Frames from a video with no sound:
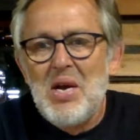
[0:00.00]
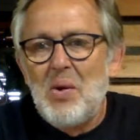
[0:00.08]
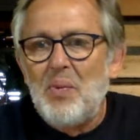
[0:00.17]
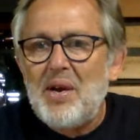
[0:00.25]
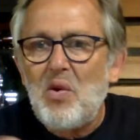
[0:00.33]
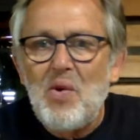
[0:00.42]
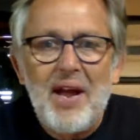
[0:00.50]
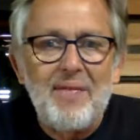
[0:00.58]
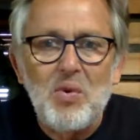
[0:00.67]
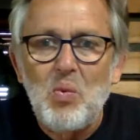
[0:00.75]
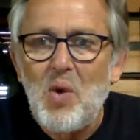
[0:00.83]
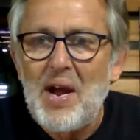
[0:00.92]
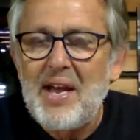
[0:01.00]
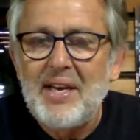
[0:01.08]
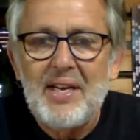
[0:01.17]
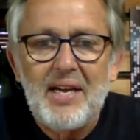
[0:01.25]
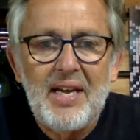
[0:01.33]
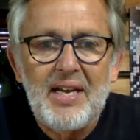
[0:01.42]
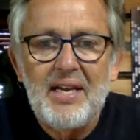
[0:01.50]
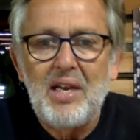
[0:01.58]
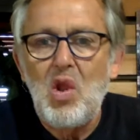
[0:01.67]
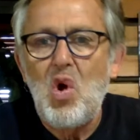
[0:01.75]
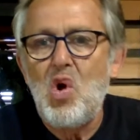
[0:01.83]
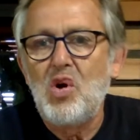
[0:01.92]
We don't have to wait any
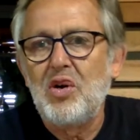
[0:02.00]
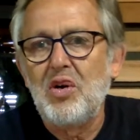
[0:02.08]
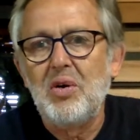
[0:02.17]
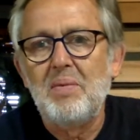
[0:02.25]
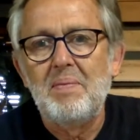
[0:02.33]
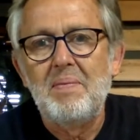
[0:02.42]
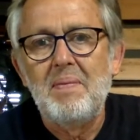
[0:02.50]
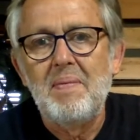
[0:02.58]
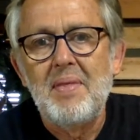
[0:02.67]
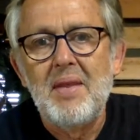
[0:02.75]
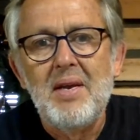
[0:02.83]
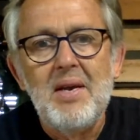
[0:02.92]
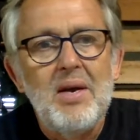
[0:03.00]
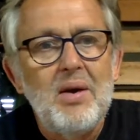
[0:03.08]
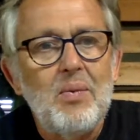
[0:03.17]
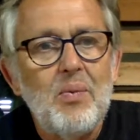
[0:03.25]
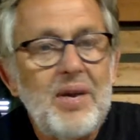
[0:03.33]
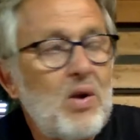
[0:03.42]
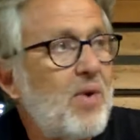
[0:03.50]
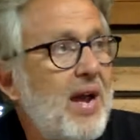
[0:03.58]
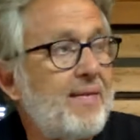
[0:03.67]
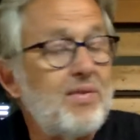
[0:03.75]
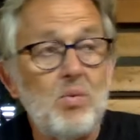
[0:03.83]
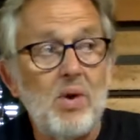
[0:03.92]
longer. We don't
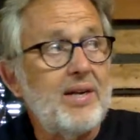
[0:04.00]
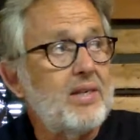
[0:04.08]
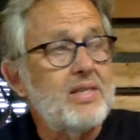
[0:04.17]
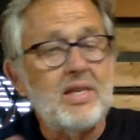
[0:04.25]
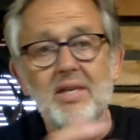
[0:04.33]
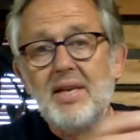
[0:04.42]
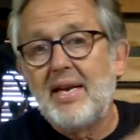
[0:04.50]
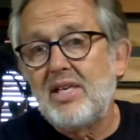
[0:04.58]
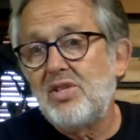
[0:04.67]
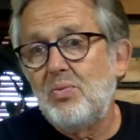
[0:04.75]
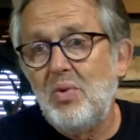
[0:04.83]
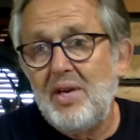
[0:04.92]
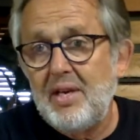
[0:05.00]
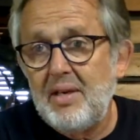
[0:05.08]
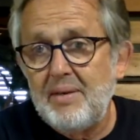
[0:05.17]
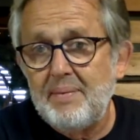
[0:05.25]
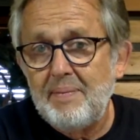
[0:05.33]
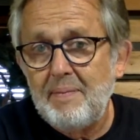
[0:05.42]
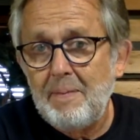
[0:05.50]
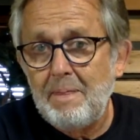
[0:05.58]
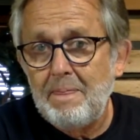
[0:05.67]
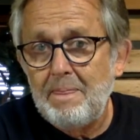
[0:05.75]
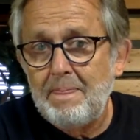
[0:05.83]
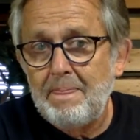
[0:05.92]
have to wait until next week.
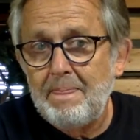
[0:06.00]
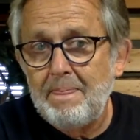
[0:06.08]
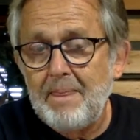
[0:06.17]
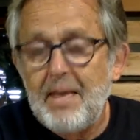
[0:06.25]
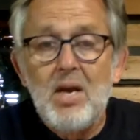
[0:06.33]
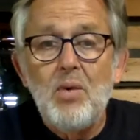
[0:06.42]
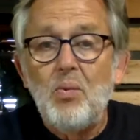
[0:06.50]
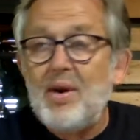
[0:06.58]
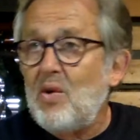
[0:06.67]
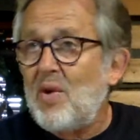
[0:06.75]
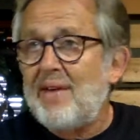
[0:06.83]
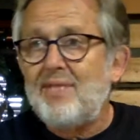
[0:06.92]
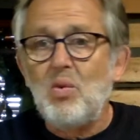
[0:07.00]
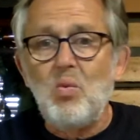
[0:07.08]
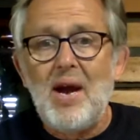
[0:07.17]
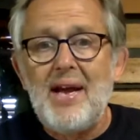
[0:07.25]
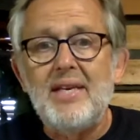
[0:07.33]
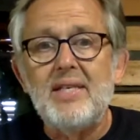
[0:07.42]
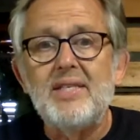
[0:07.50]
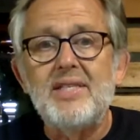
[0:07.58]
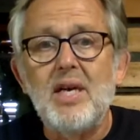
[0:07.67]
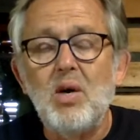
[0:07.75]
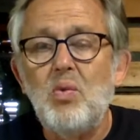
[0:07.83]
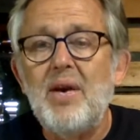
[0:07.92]
We don't have to wait
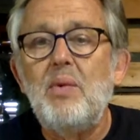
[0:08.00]
until we